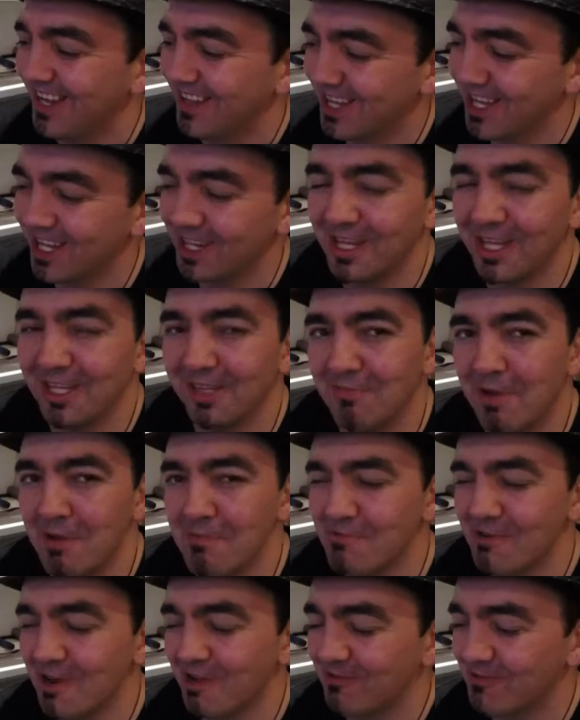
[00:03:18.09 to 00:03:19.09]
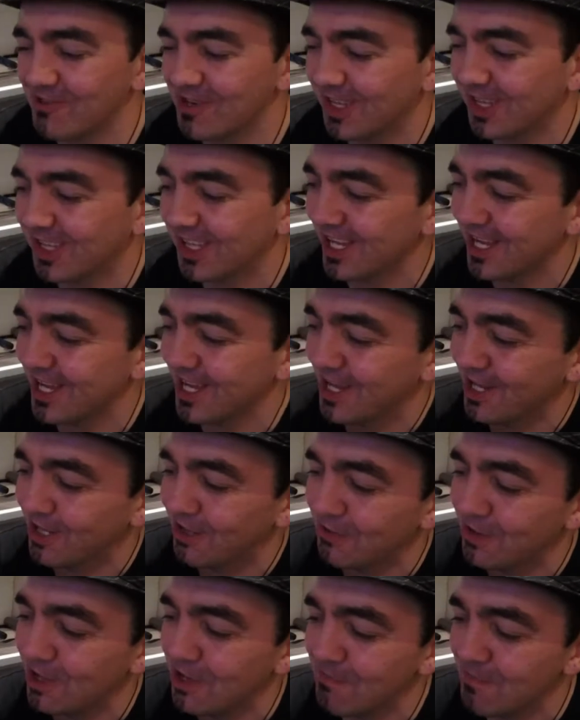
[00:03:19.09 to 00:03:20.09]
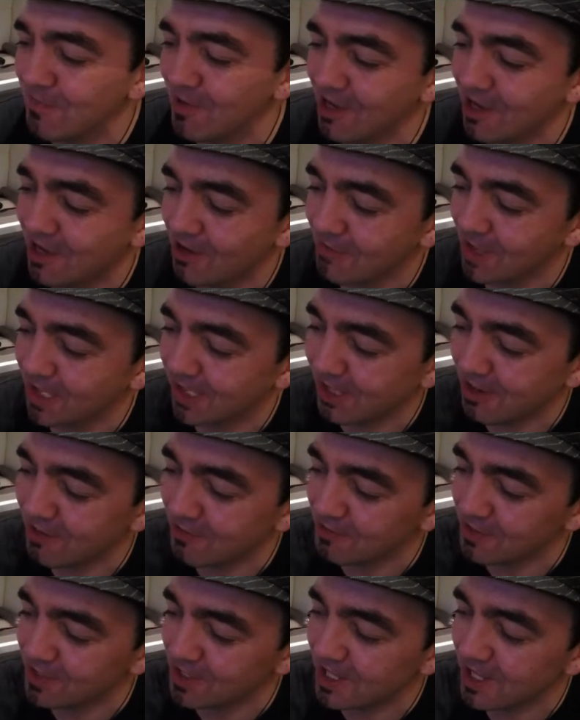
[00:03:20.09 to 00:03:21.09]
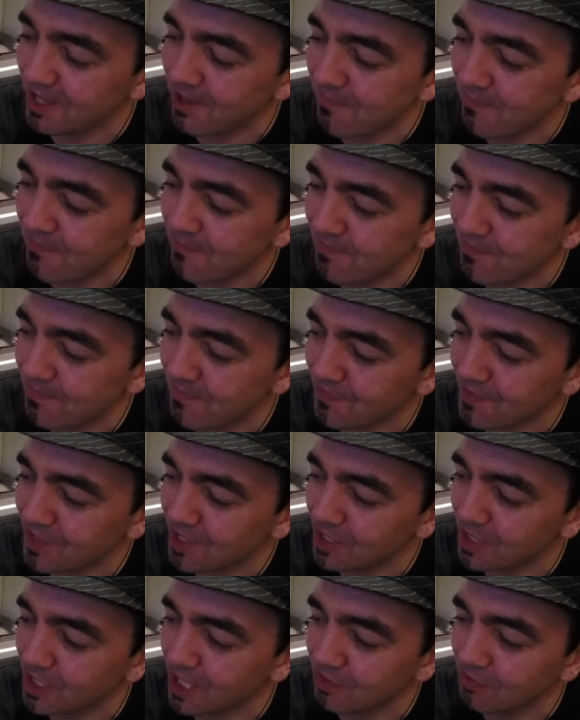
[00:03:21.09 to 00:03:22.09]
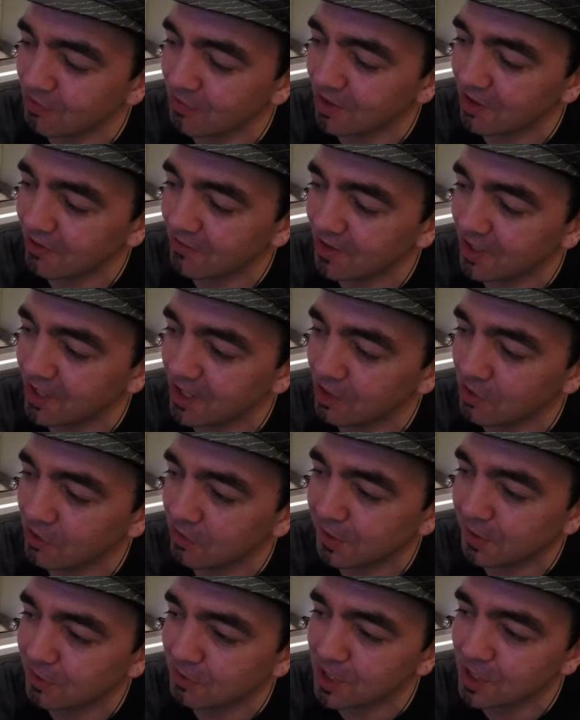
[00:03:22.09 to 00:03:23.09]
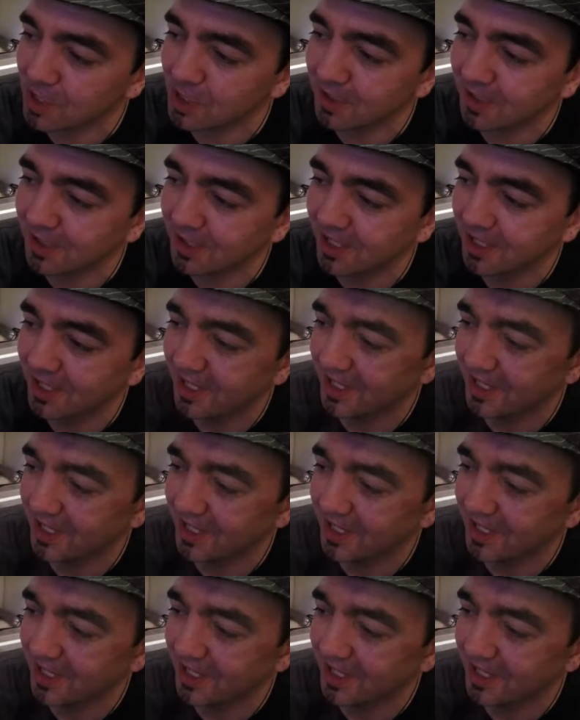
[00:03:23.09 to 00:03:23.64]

That's my preference, to keep myself with in the line of the constrictors.